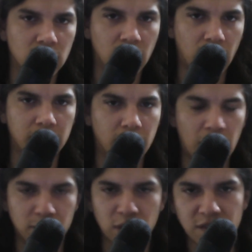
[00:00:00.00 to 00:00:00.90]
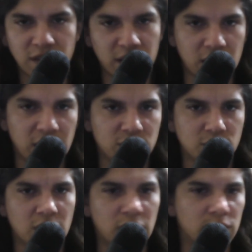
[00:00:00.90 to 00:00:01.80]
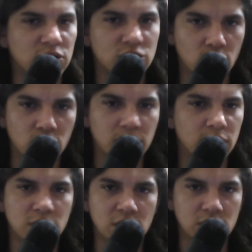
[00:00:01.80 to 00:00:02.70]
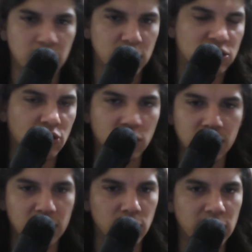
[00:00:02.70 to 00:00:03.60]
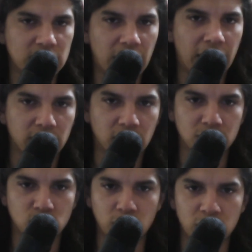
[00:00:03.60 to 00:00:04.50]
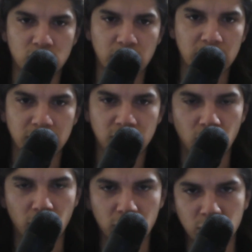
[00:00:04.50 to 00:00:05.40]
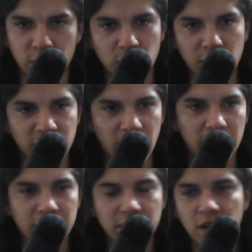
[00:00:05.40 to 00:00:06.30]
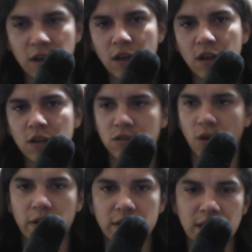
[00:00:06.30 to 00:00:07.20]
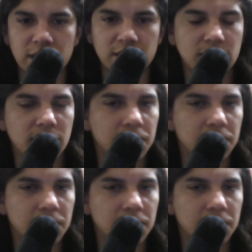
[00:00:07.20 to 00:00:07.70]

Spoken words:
and believe that the election was not only stolen, but it's going to be rigged now come 2024, 2025. So it's